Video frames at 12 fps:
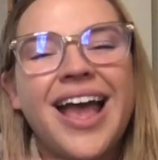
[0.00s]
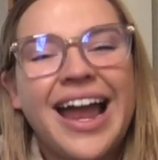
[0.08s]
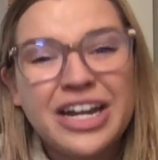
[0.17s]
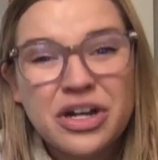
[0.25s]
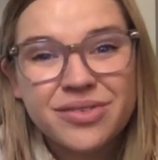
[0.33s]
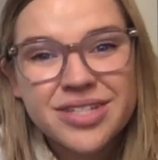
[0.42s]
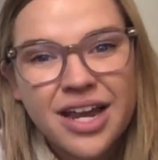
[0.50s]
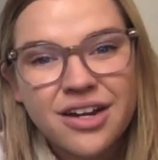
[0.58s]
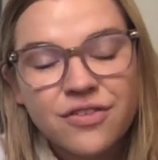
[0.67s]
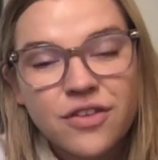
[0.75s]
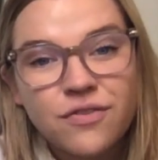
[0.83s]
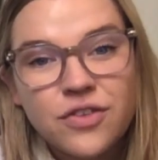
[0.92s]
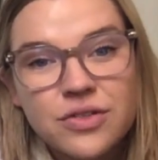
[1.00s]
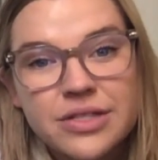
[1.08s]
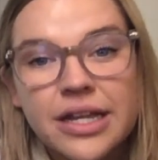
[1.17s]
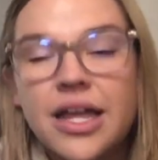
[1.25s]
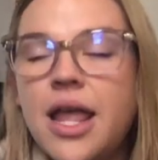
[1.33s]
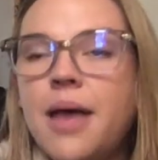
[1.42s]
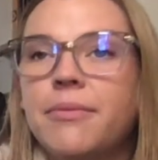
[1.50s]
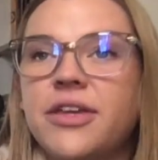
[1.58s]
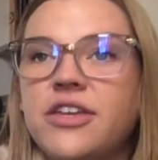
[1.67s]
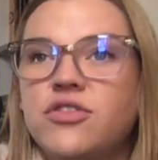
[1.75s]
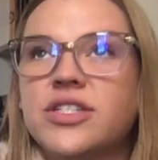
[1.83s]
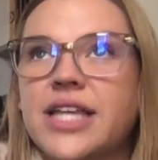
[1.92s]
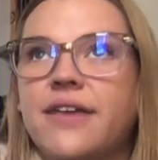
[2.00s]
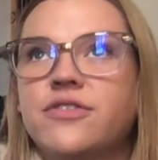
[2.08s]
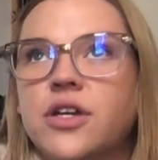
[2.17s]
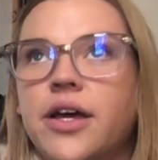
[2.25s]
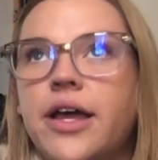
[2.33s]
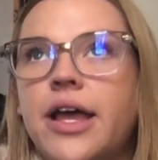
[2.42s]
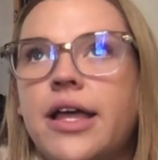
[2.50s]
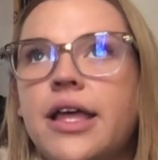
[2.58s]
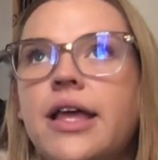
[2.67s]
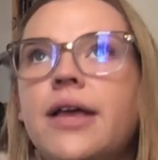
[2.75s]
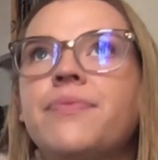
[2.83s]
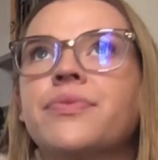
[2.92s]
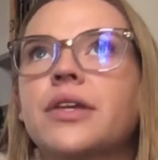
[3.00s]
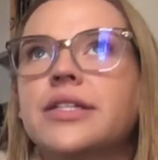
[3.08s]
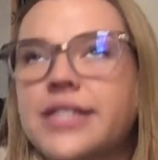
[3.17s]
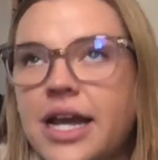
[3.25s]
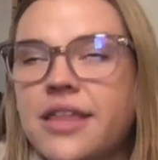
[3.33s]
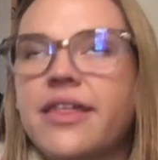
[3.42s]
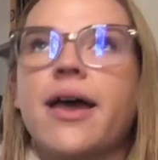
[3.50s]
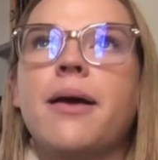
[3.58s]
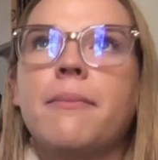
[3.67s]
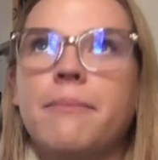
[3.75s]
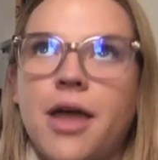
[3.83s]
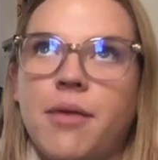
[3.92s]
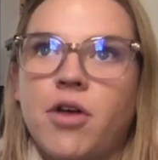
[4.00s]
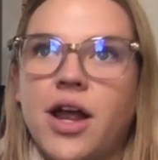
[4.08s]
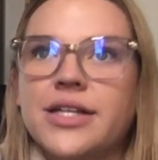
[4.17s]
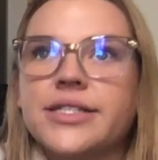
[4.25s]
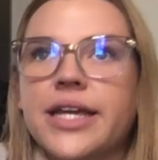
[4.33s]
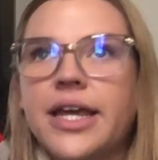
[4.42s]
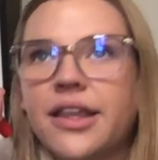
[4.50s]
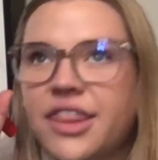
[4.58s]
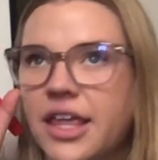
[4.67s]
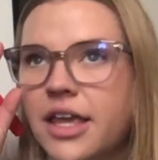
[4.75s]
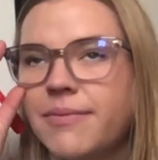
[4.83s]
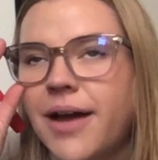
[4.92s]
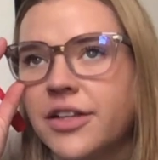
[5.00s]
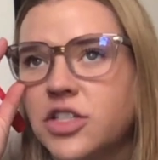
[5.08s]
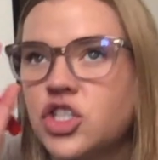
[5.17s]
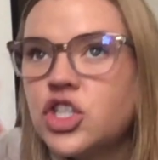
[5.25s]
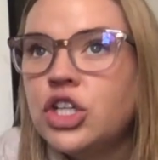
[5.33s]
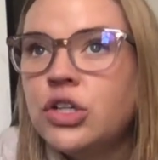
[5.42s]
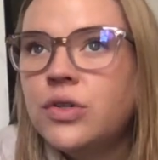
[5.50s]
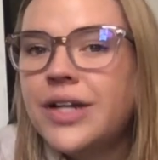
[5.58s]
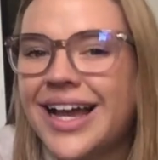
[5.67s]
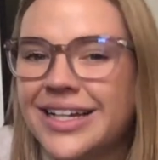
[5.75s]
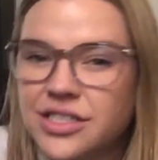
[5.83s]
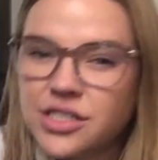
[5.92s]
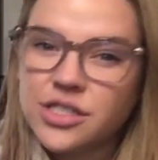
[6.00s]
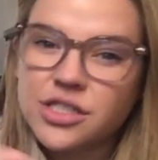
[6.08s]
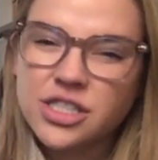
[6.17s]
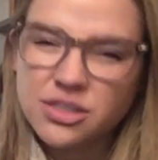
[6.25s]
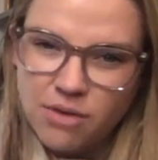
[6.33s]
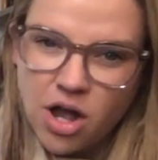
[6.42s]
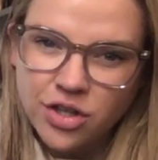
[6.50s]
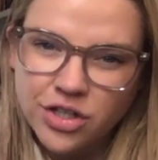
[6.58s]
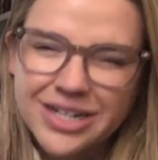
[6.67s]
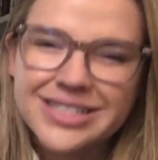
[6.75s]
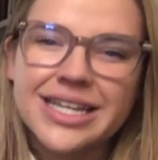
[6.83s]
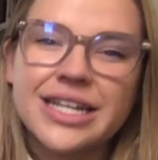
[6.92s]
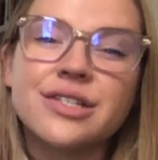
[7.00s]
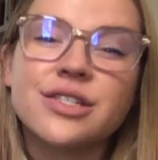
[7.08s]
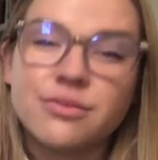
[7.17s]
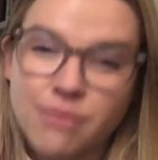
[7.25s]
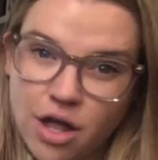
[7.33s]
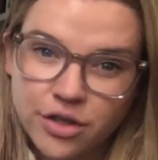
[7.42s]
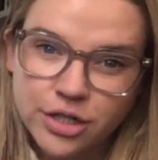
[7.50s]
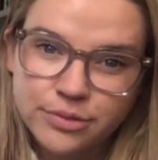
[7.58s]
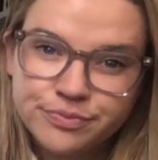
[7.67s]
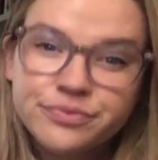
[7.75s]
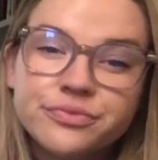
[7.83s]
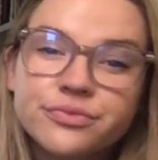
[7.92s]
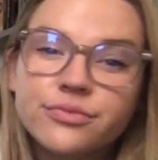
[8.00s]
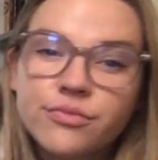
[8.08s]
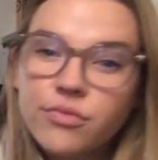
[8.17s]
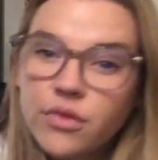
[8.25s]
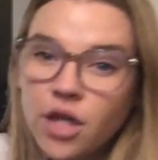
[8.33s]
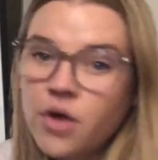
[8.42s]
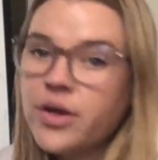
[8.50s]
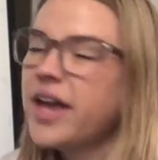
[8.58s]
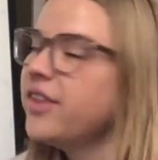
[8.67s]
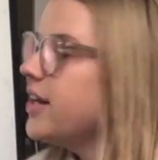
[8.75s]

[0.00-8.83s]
I know it's kind of confusing, but you just have to study that, memorize it, and think about skewed as smaller, as getting smaller. Okay, the